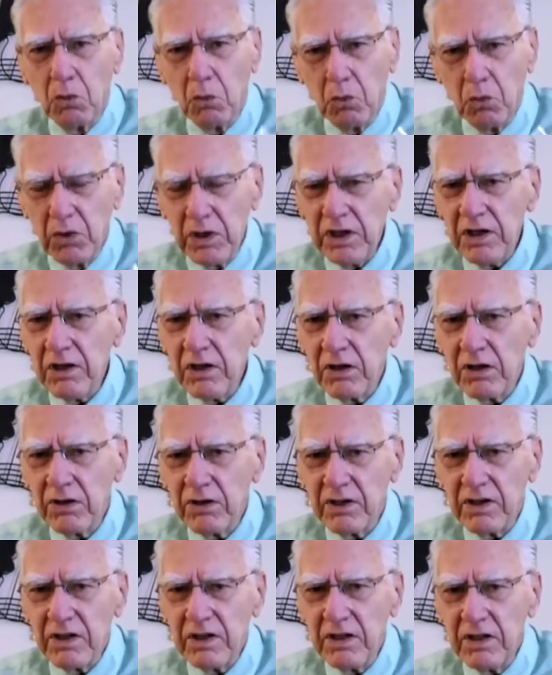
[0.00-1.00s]
we
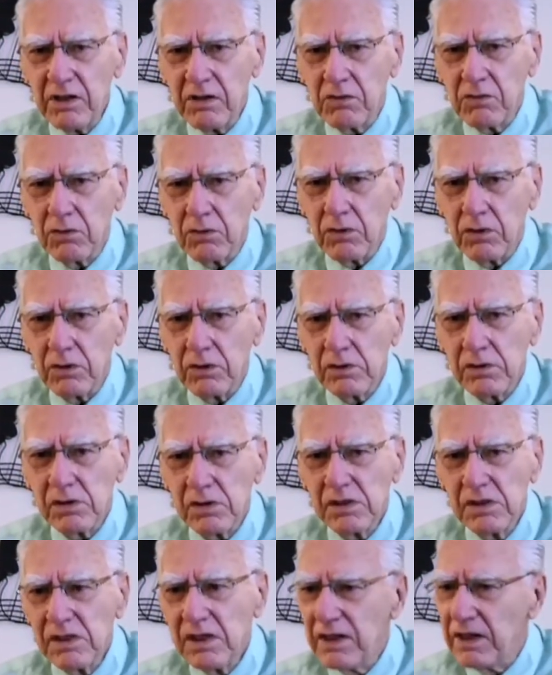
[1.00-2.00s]
are equal,
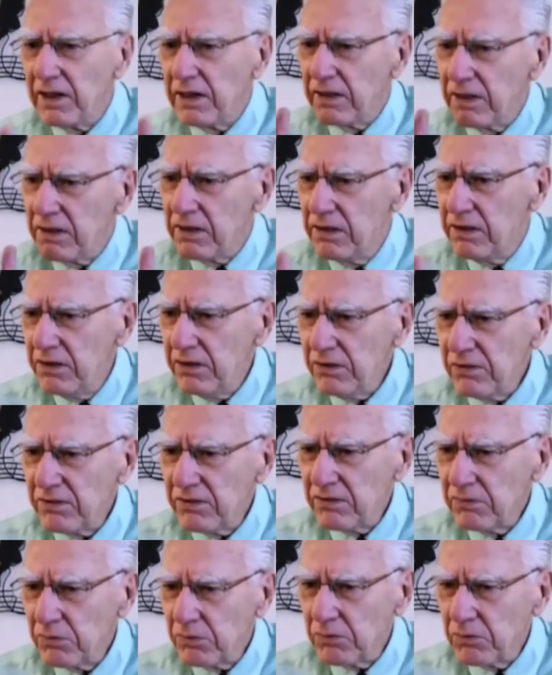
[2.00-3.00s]
and
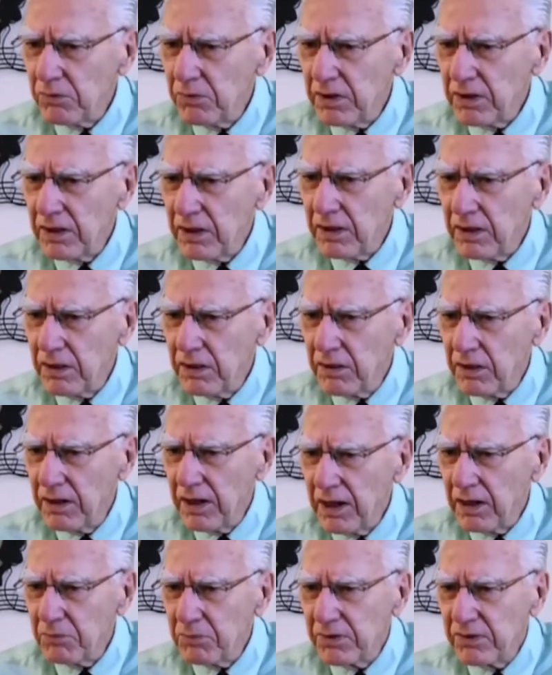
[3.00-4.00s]
this what
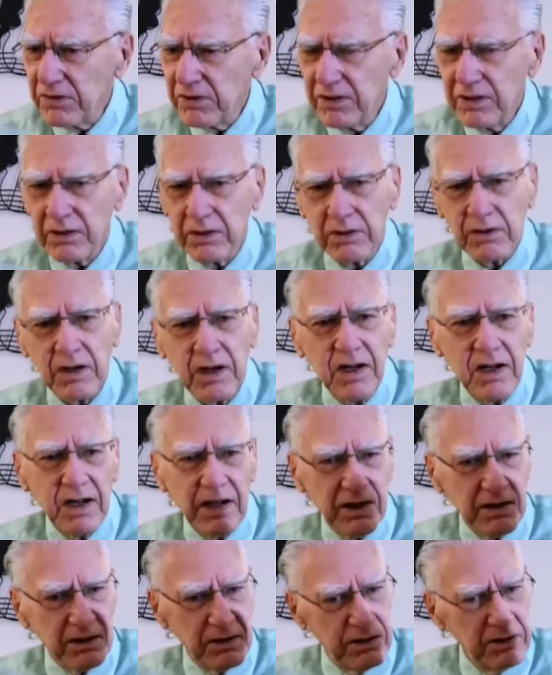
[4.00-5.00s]
happens here,
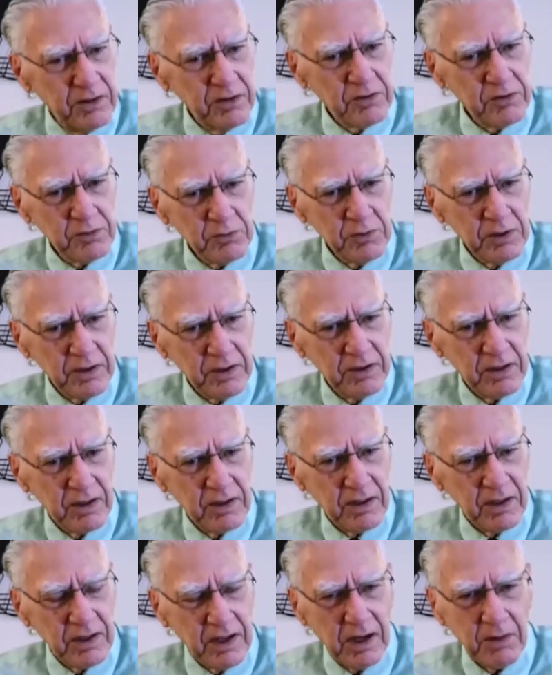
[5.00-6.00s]
and this what
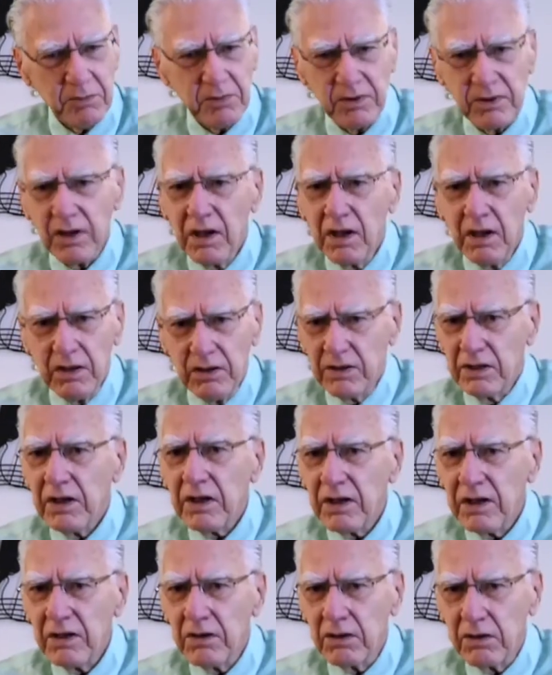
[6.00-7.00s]
happened,
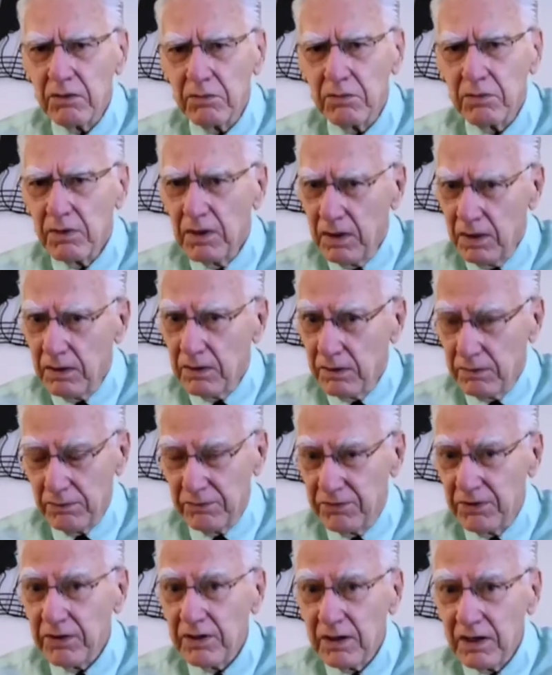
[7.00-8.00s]
they are
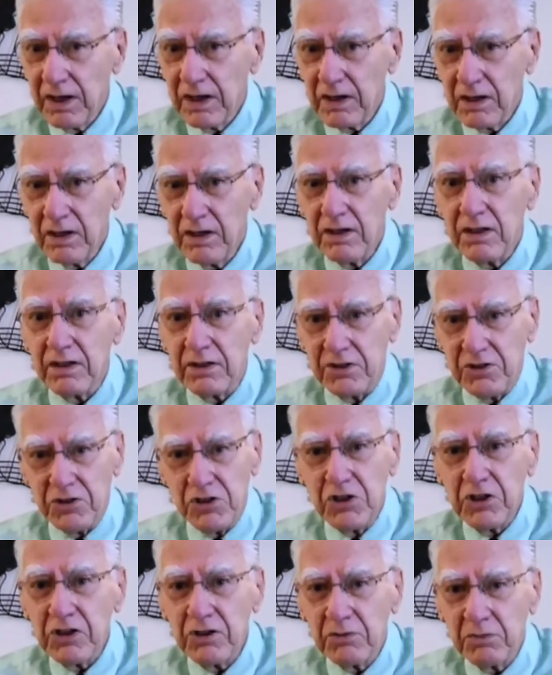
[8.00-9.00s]
very likely
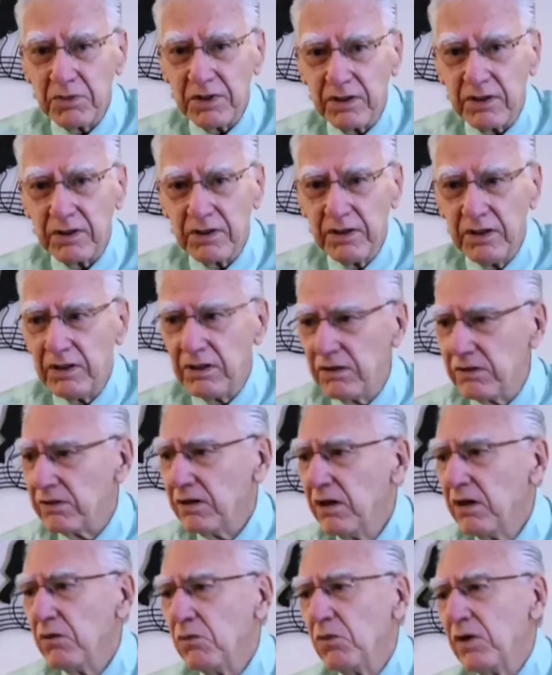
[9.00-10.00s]
legitimate things,
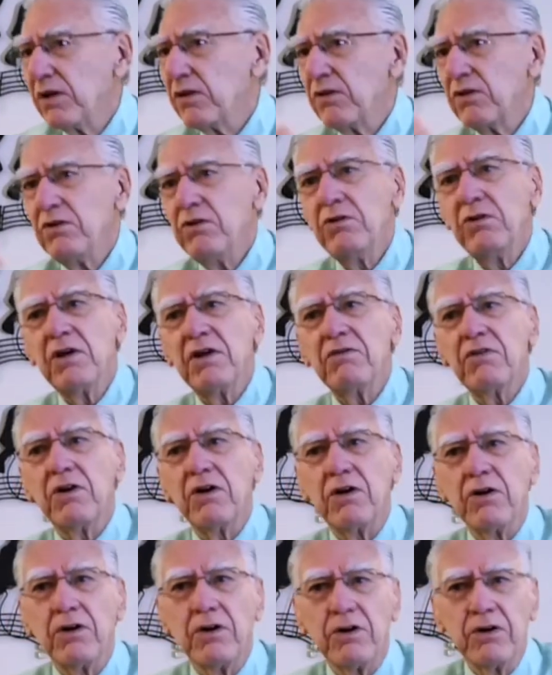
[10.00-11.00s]
whether you
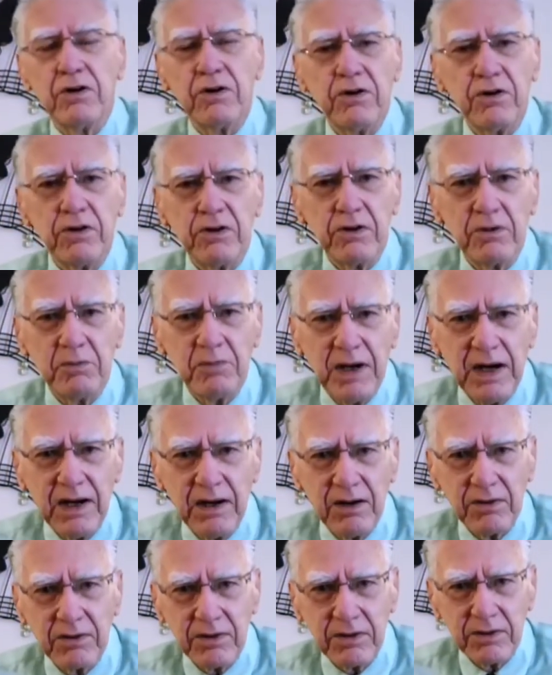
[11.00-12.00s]
ever heard
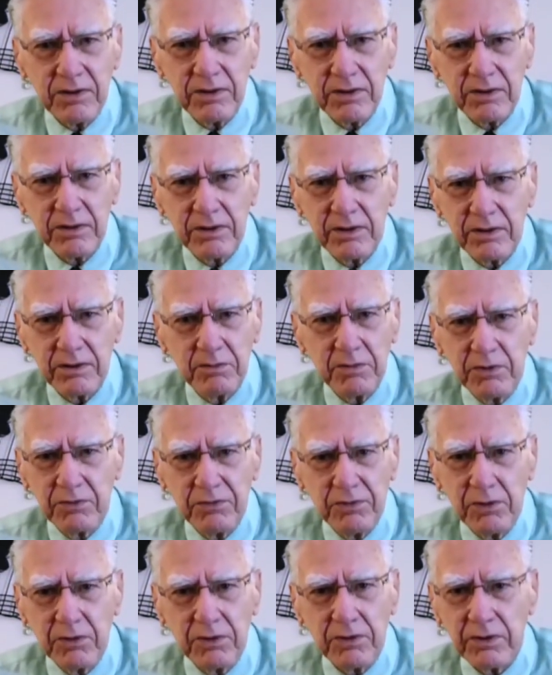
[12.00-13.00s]
about it
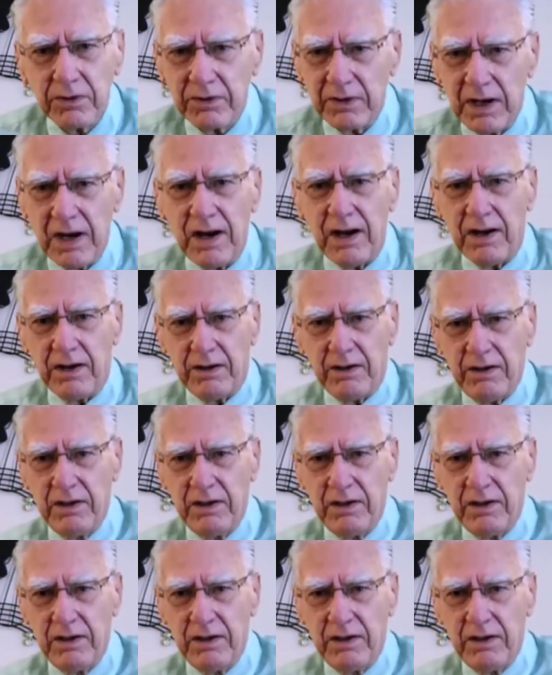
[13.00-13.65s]
before or not.